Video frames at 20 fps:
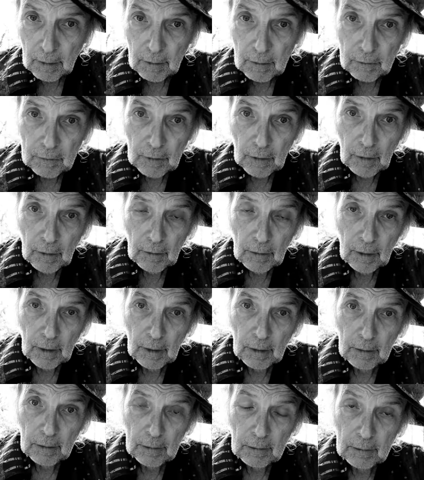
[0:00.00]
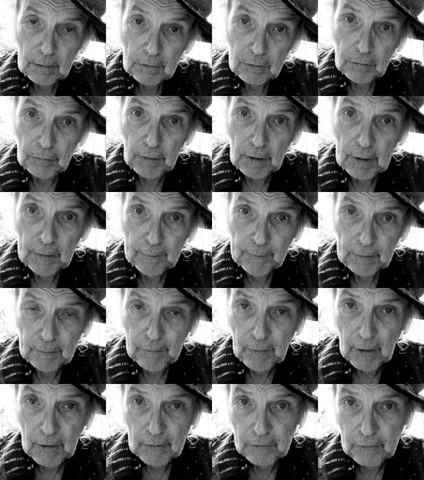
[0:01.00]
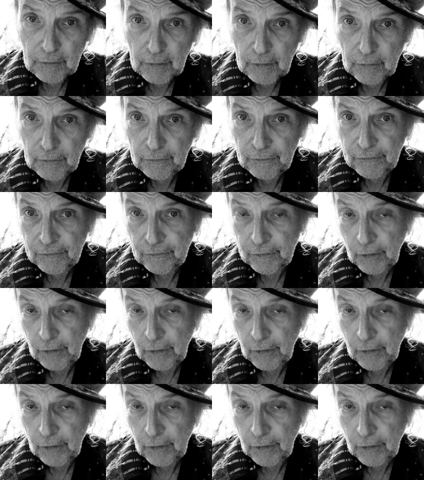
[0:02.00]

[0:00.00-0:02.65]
So, Sharif invites his